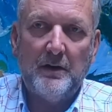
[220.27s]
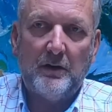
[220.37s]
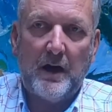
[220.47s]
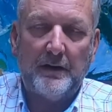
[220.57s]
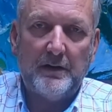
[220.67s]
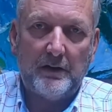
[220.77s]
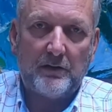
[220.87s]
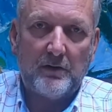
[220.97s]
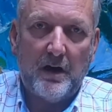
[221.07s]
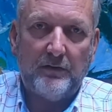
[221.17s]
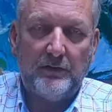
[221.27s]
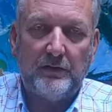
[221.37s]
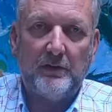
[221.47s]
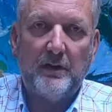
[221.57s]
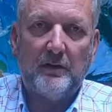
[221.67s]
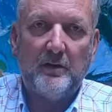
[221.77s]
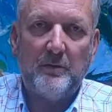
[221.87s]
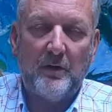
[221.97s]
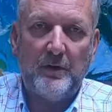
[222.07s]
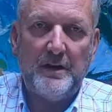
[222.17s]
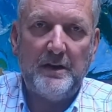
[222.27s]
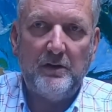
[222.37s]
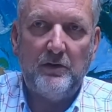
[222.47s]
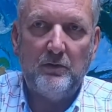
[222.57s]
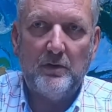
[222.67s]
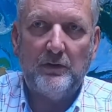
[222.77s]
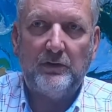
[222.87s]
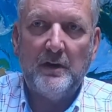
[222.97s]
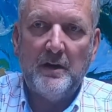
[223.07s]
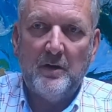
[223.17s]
Contact their office and tell them that we need to do this,